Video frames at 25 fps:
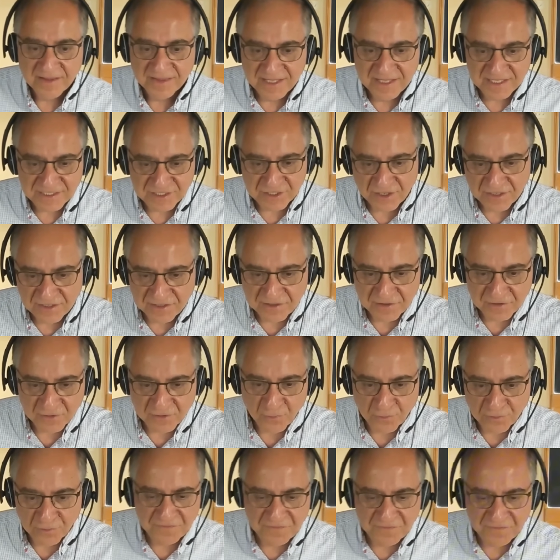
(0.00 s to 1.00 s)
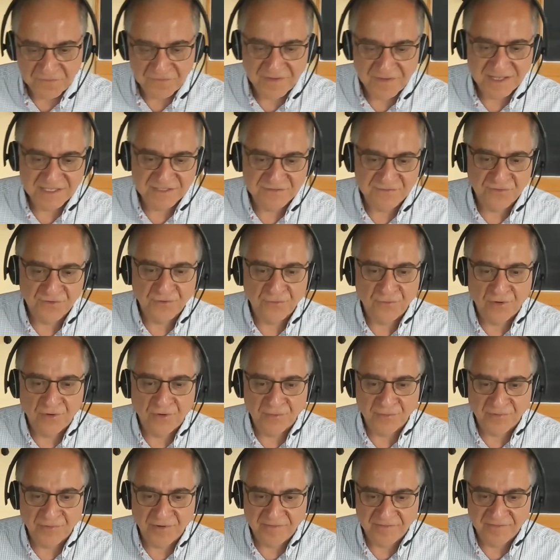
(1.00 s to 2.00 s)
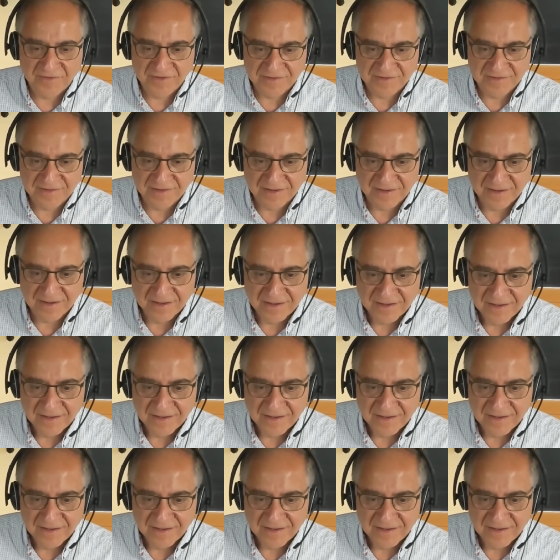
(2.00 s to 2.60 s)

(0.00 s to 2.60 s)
This idea totally fails for quantum gravity.